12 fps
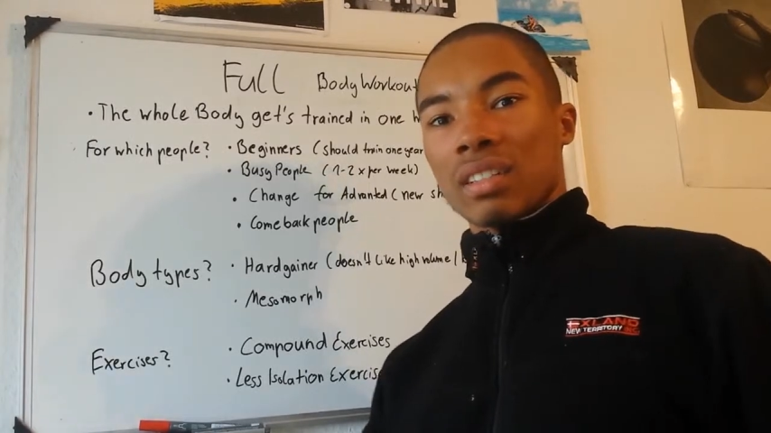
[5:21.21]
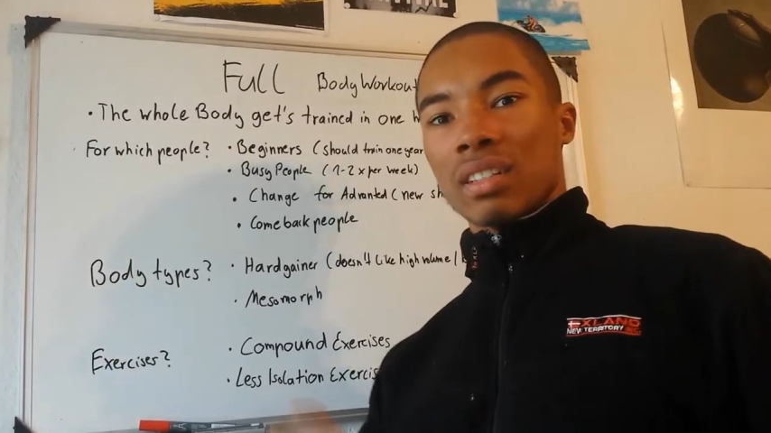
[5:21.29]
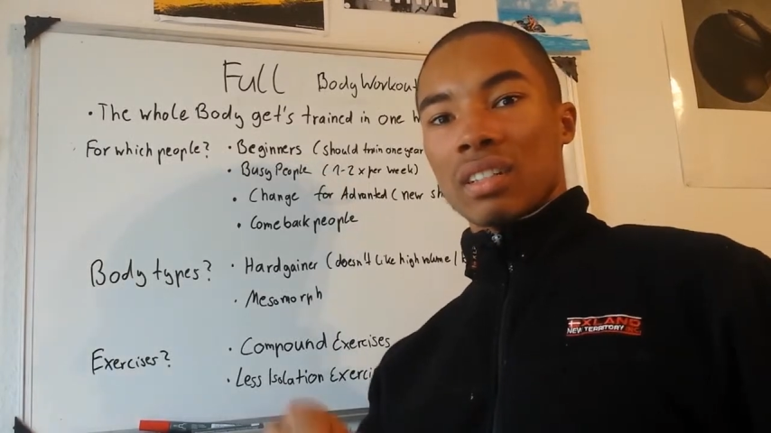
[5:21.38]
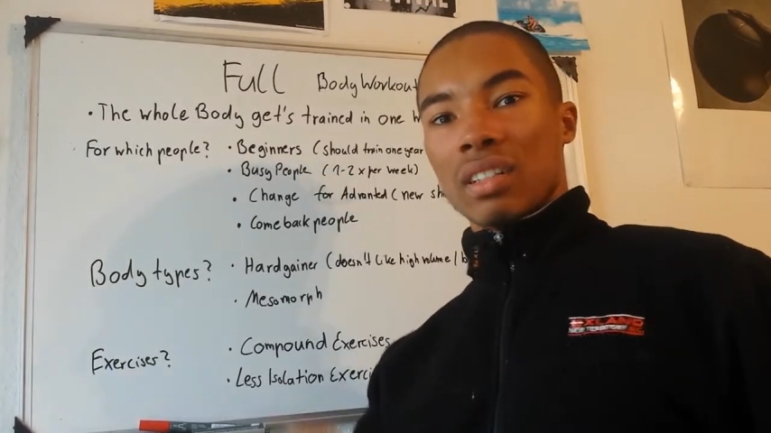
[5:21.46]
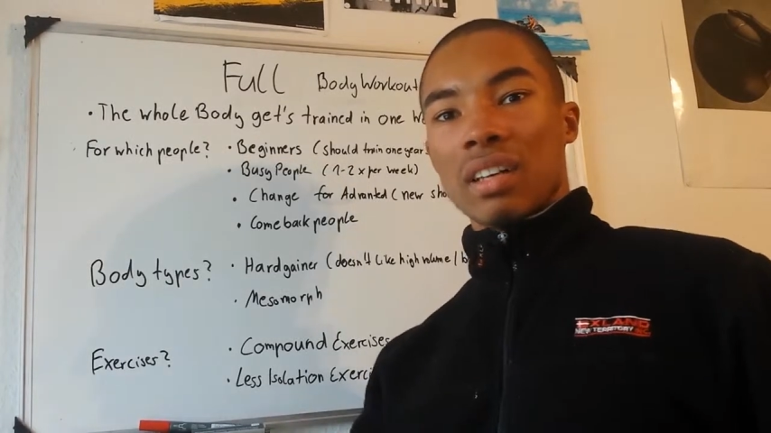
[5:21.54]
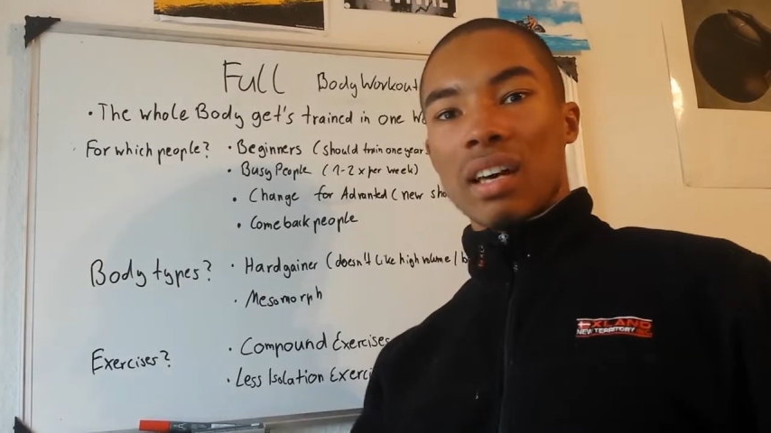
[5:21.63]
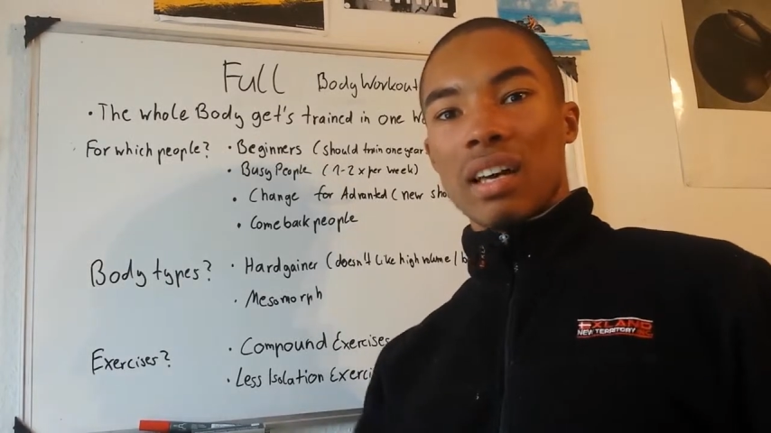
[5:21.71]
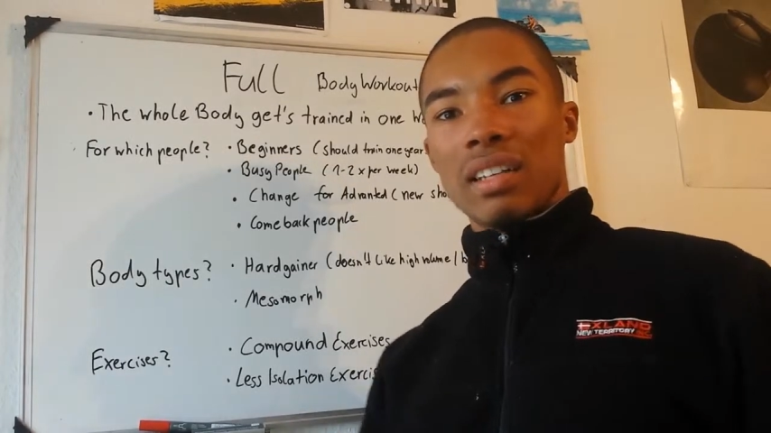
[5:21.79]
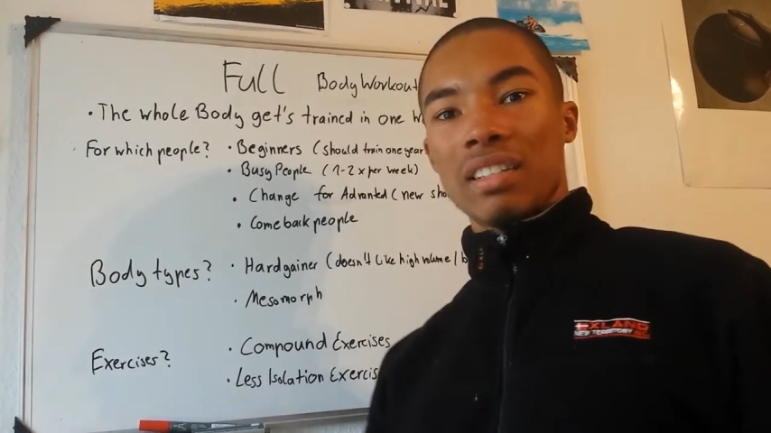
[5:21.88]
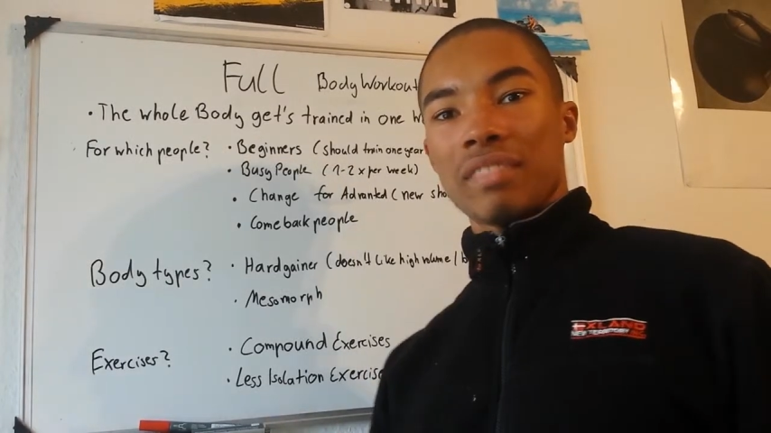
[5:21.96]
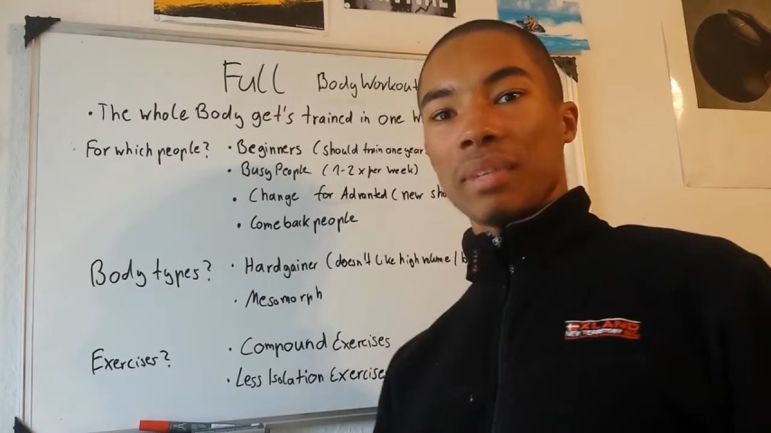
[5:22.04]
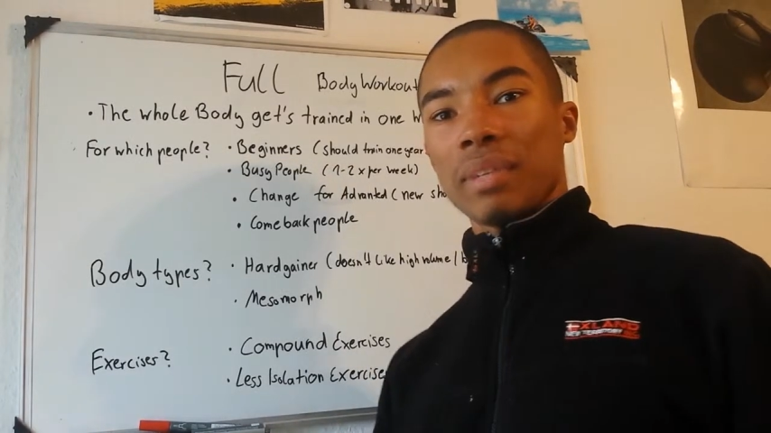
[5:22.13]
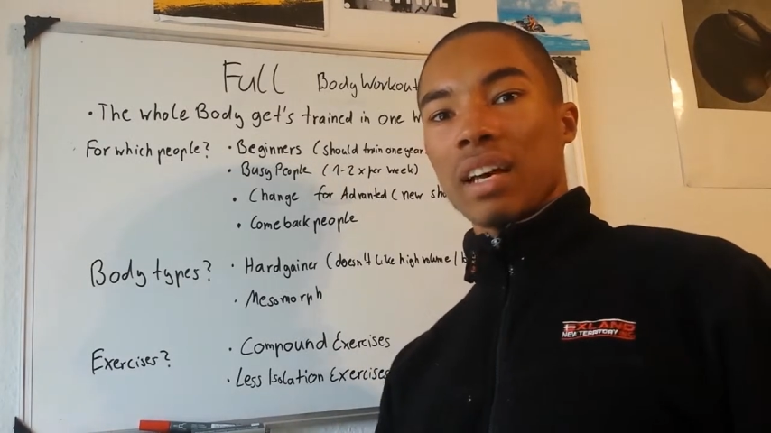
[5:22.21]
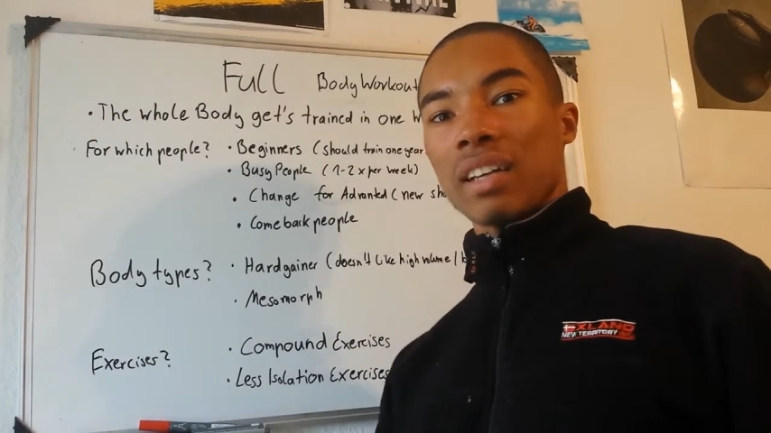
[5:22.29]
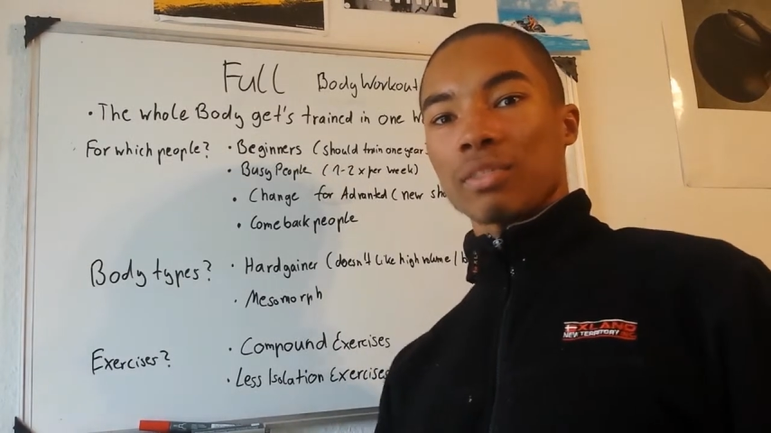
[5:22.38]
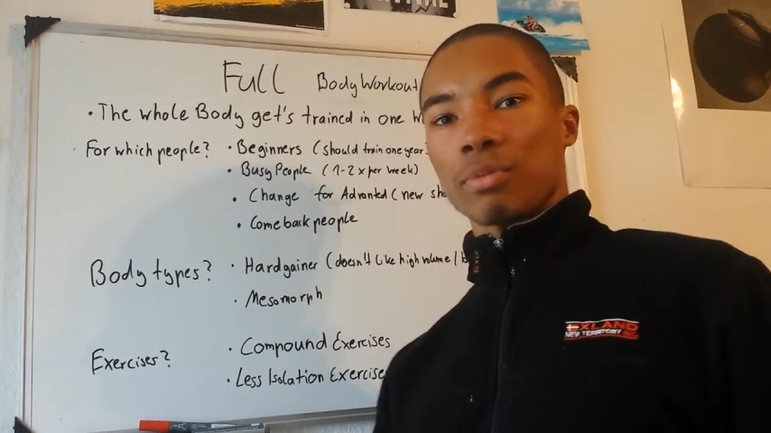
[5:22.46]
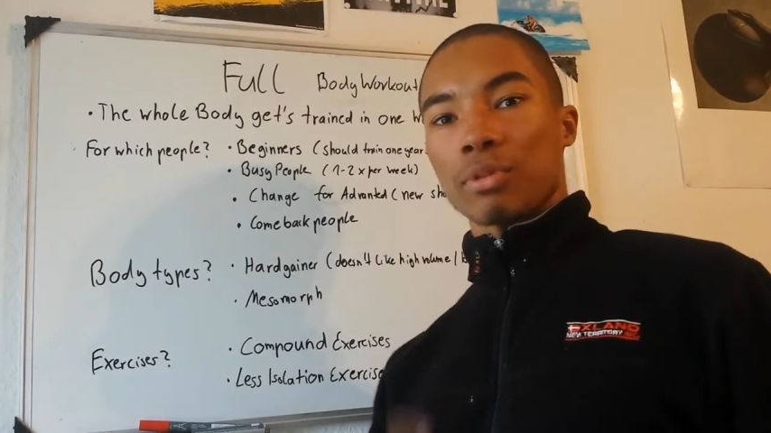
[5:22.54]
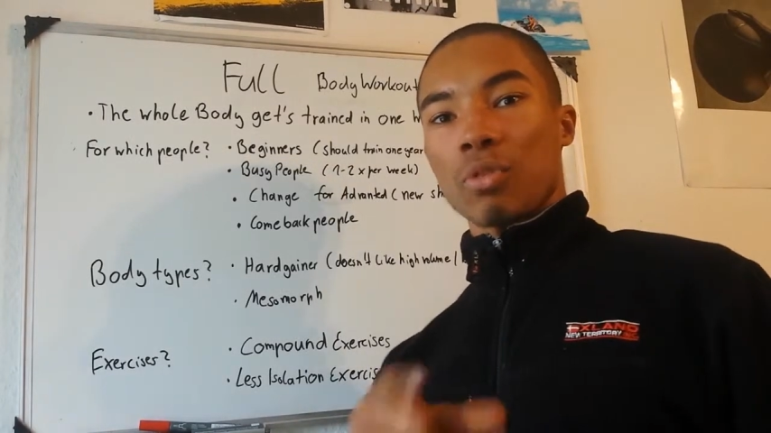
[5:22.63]
leave me a like,
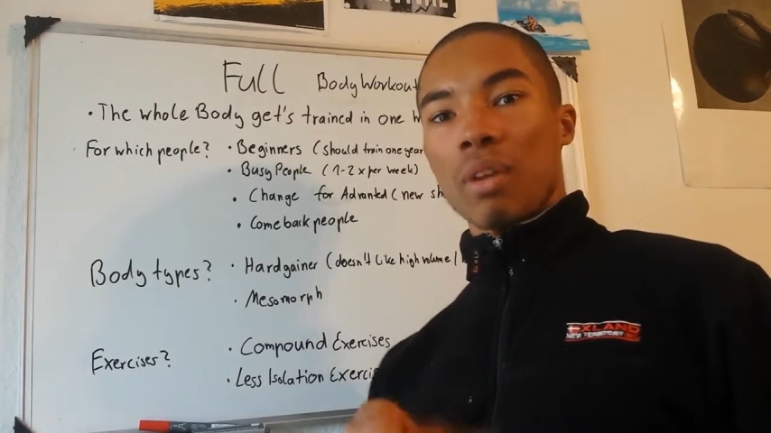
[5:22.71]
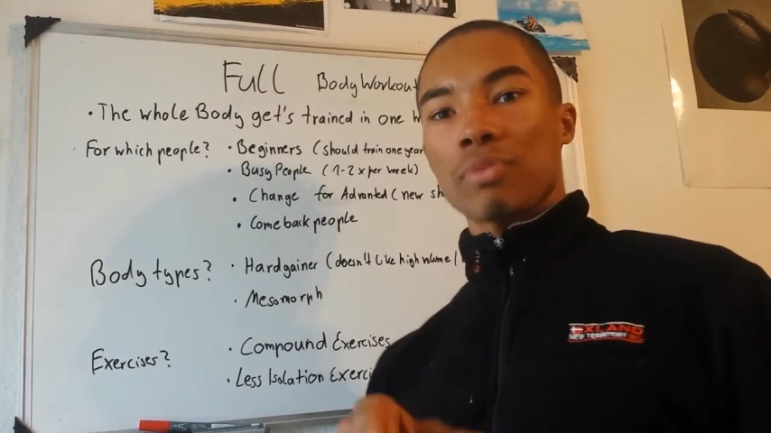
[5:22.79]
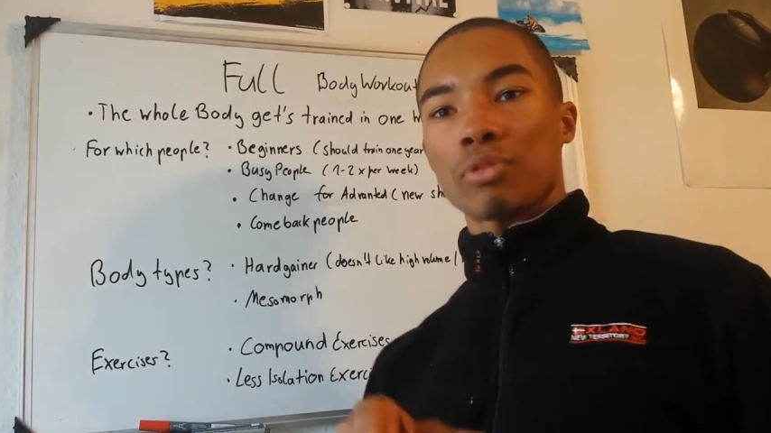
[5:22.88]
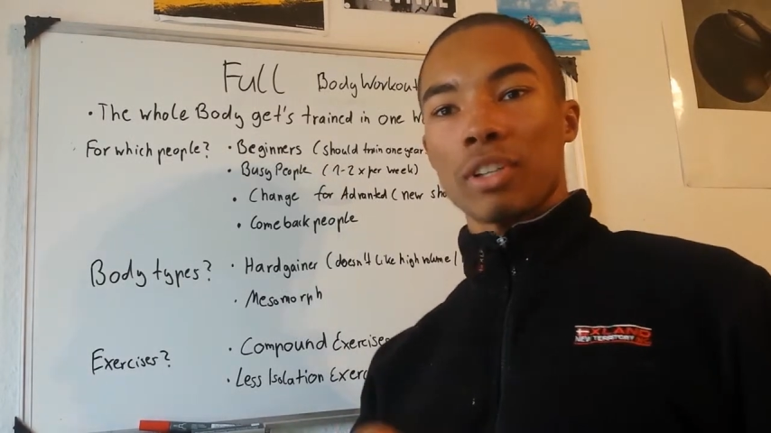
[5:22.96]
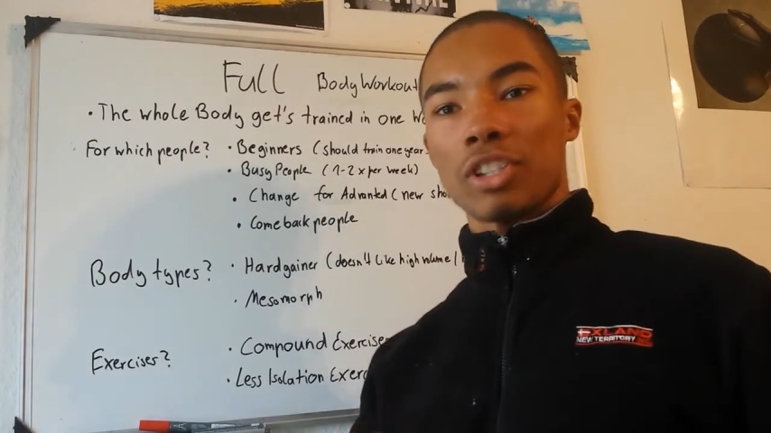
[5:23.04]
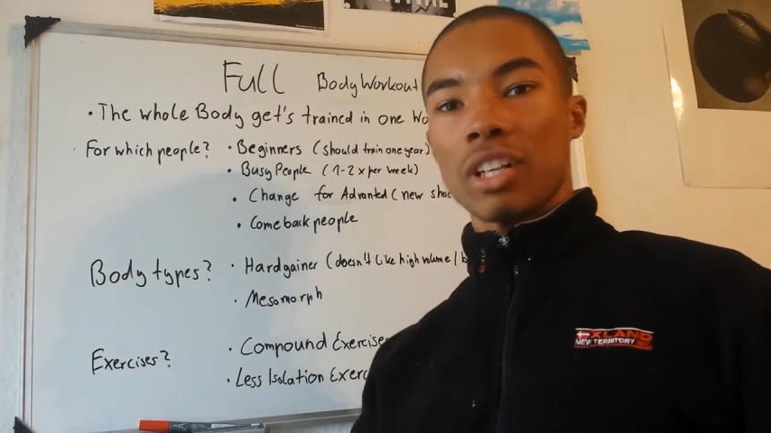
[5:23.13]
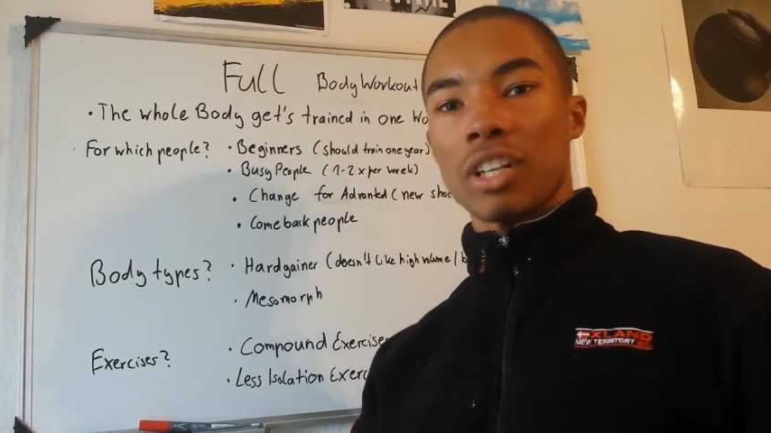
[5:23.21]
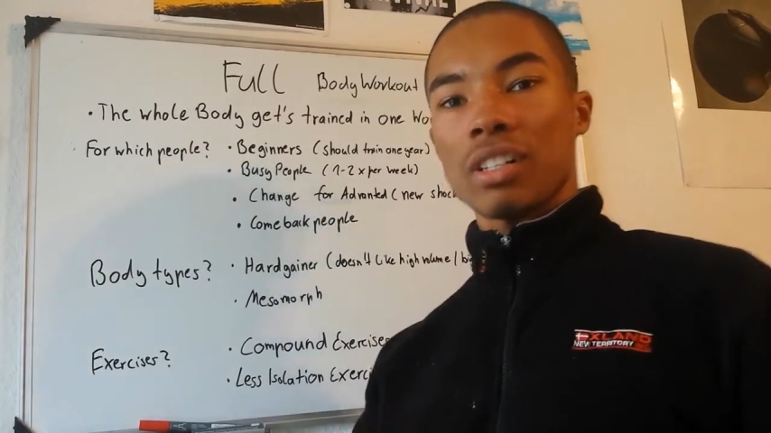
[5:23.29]
subscribe to my channel